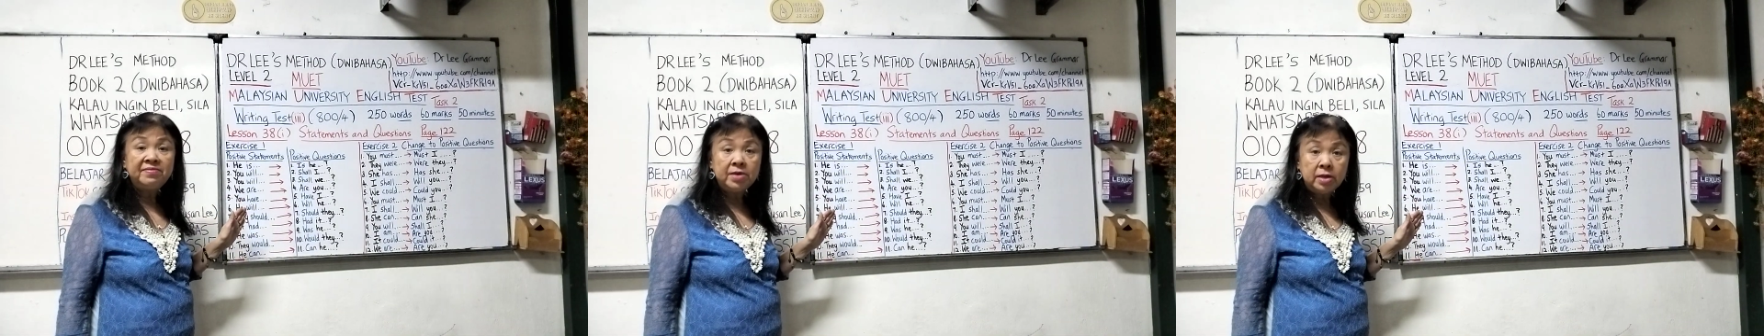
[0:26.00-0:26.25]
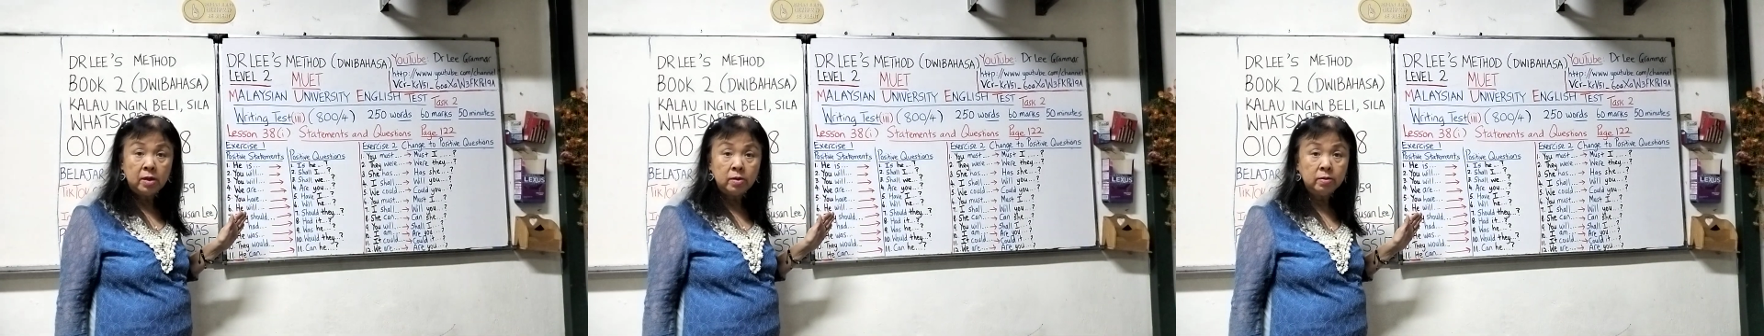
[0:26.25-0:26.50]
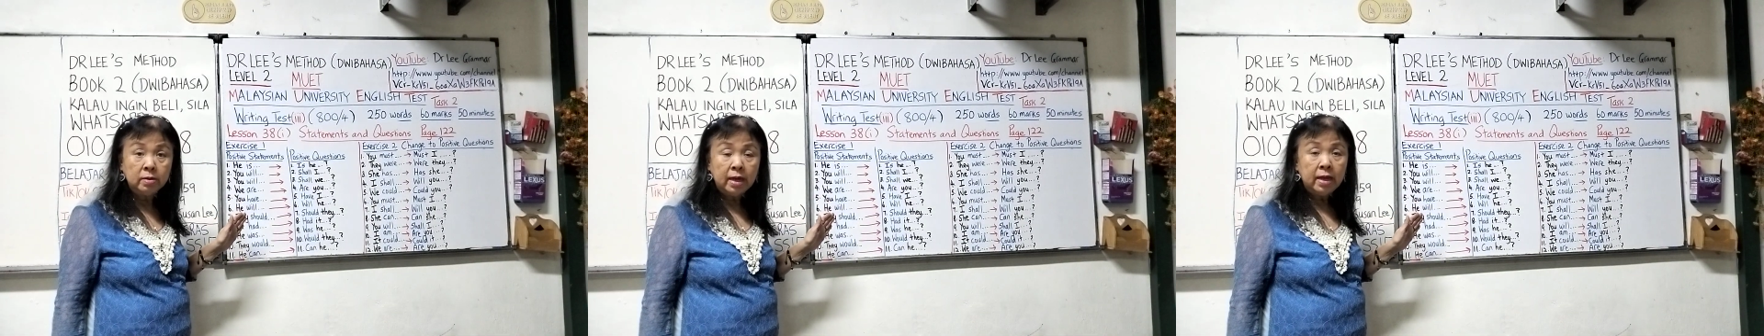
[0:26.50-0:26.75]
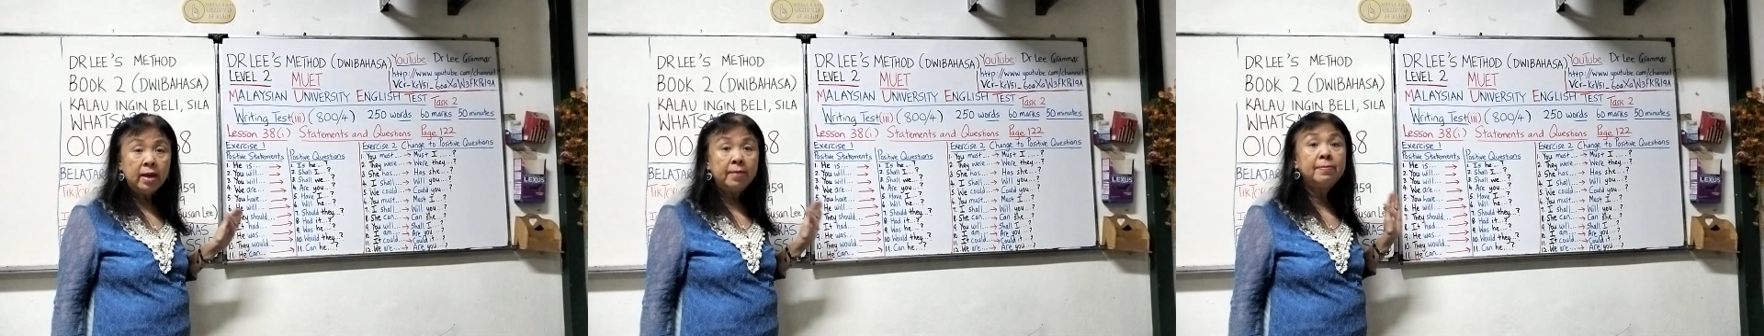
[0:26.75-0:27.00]
my video,
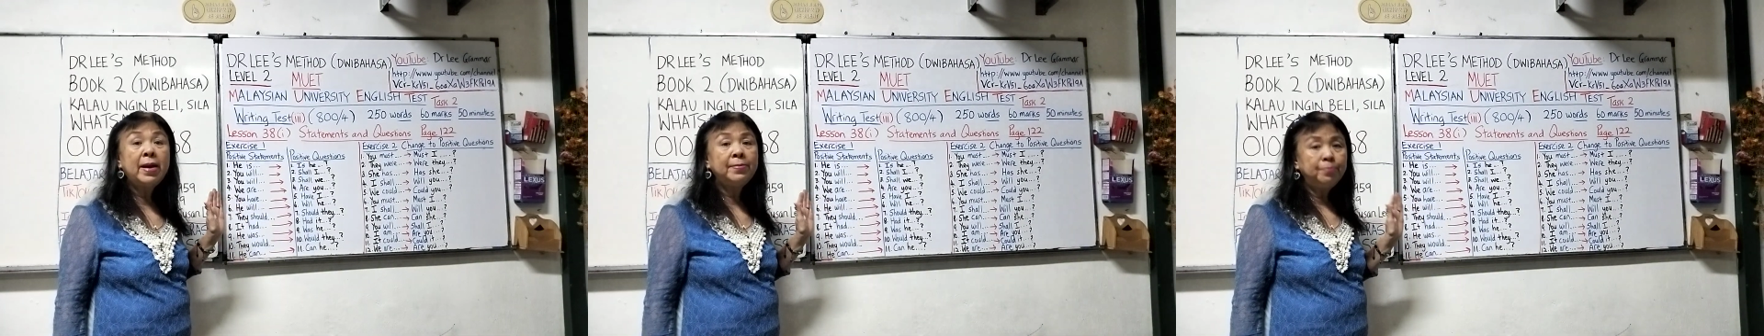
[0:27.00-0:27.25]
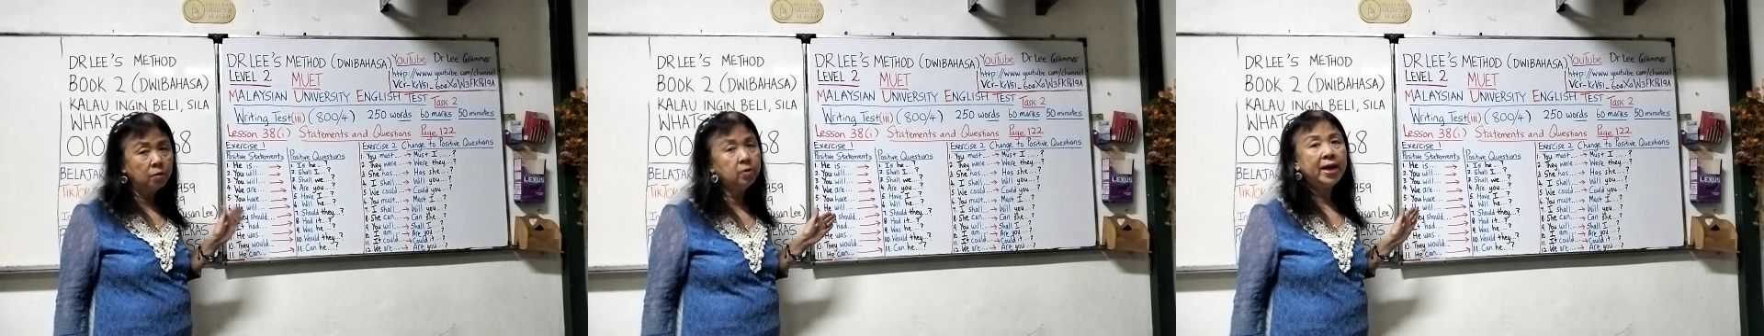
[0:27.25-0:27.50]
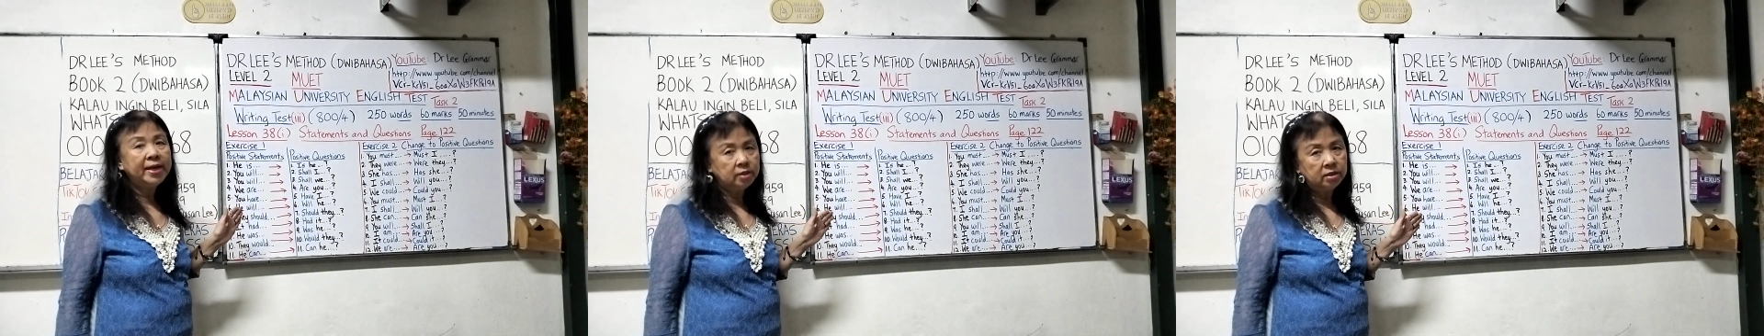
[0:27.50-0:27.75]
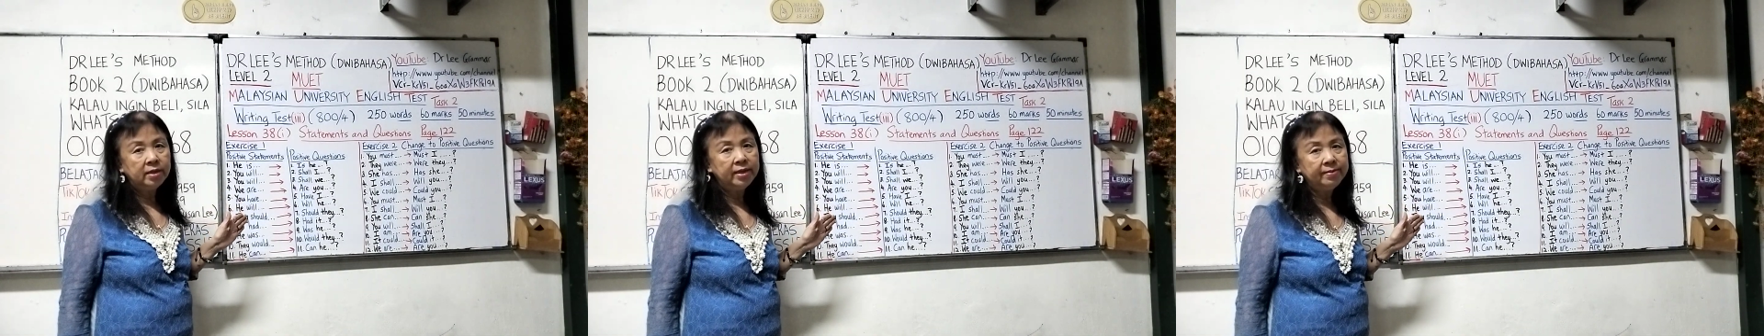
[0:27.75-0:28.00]
my book
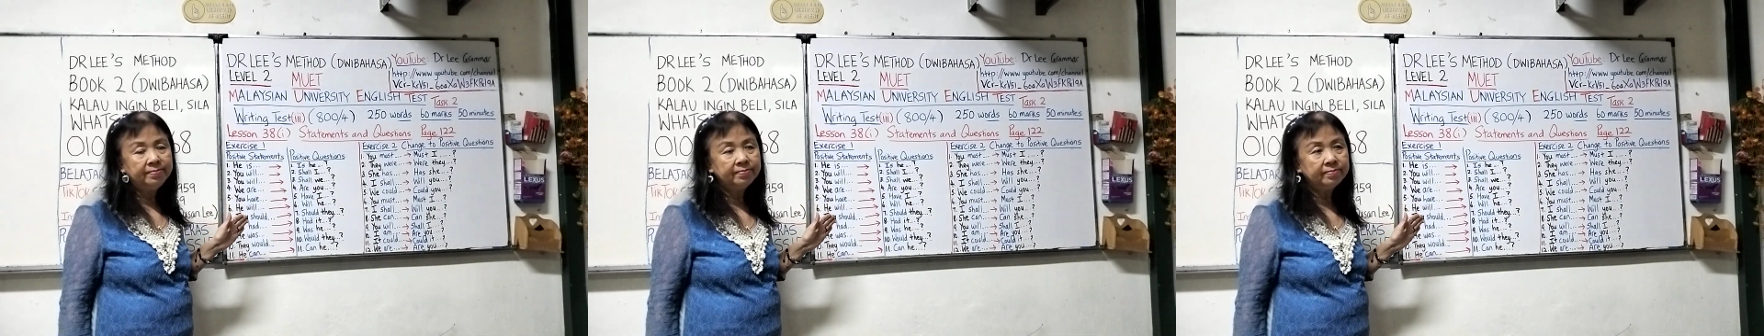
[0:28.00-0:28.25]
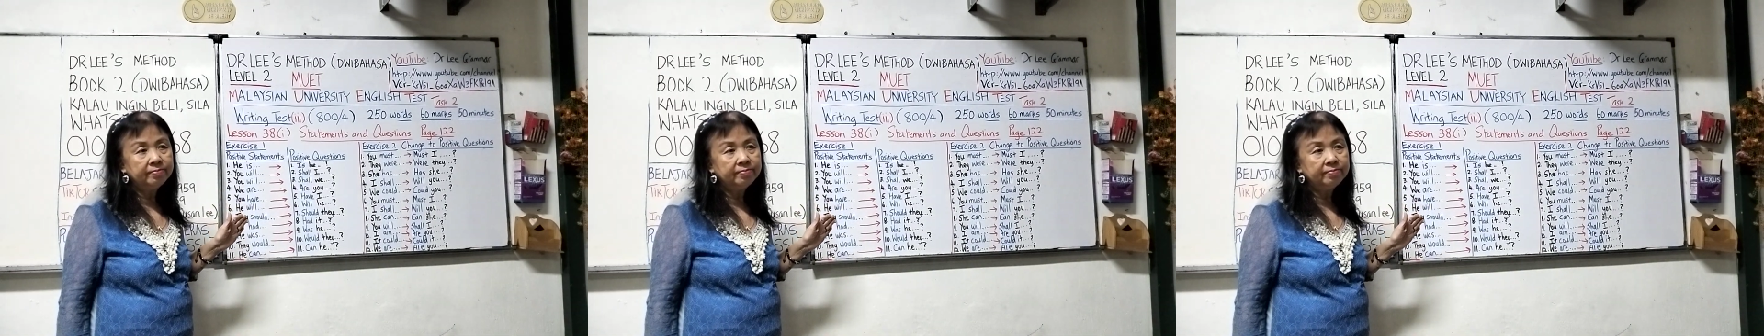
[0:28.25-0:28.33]
actually,